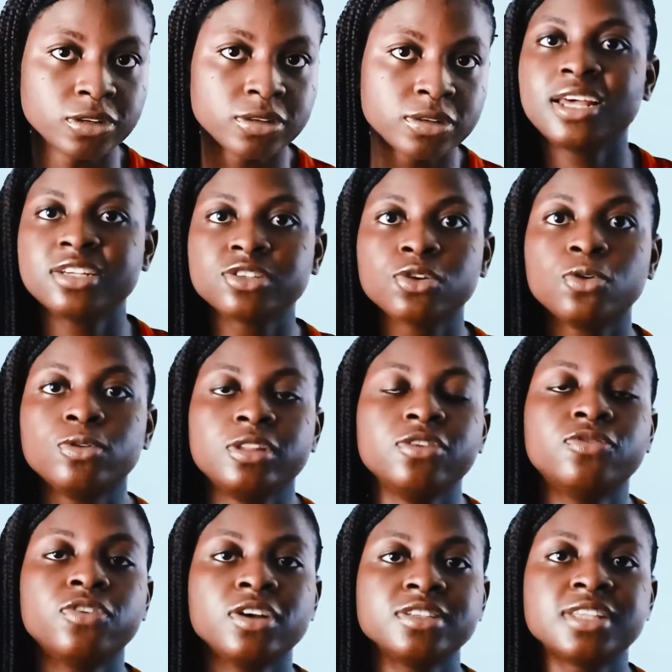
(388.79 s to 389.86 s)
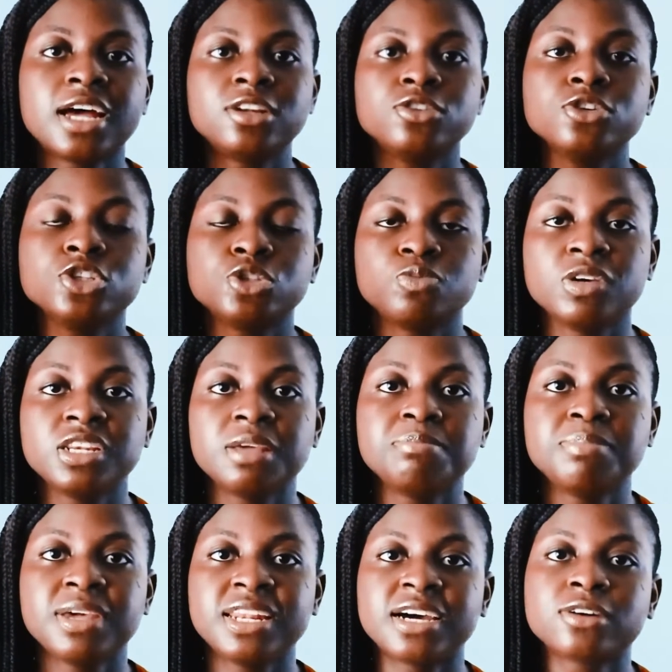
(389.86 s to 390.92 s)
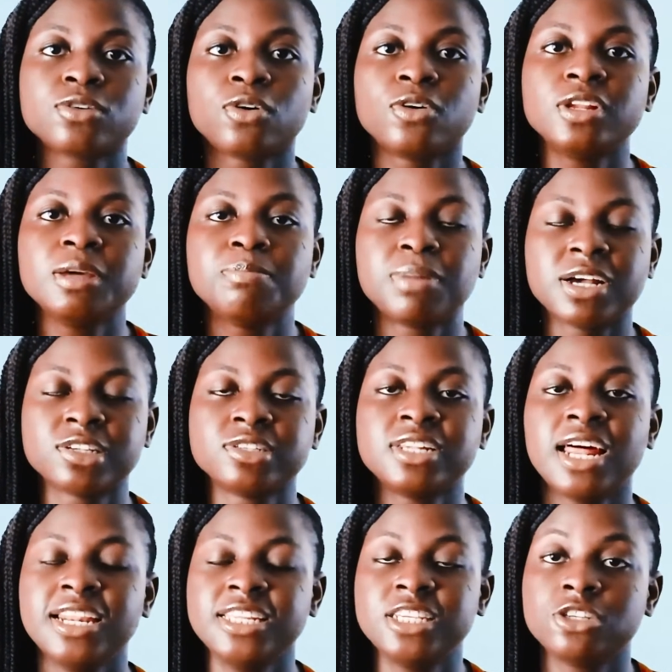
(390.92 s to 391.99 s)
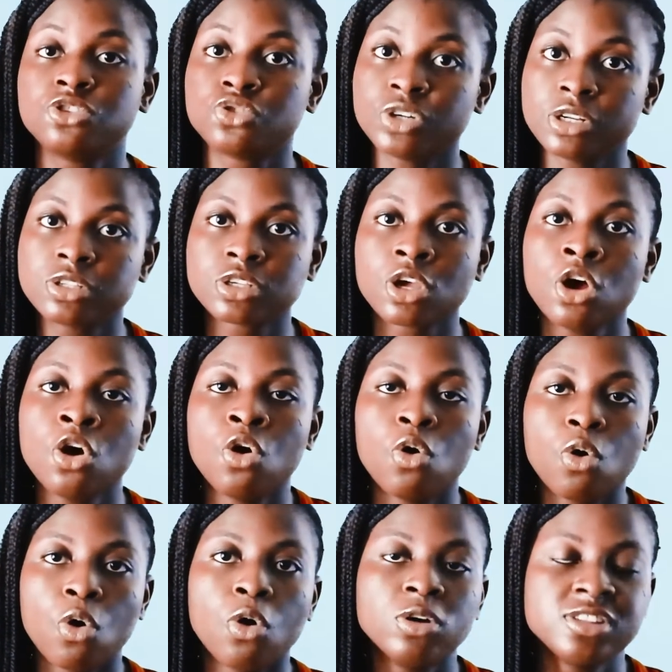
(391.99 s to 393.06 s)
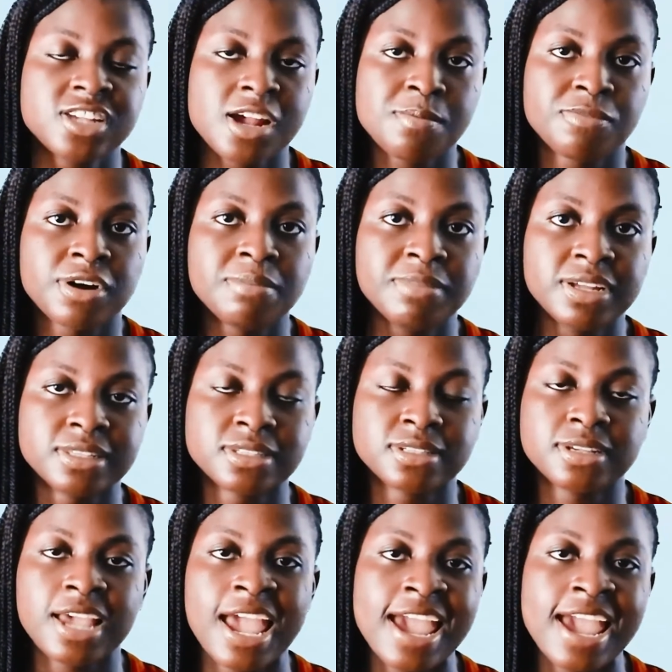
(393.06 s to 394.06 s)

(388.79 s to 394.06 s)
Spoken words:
Let's go. The first are those with the melancholy personality traits or temperaments.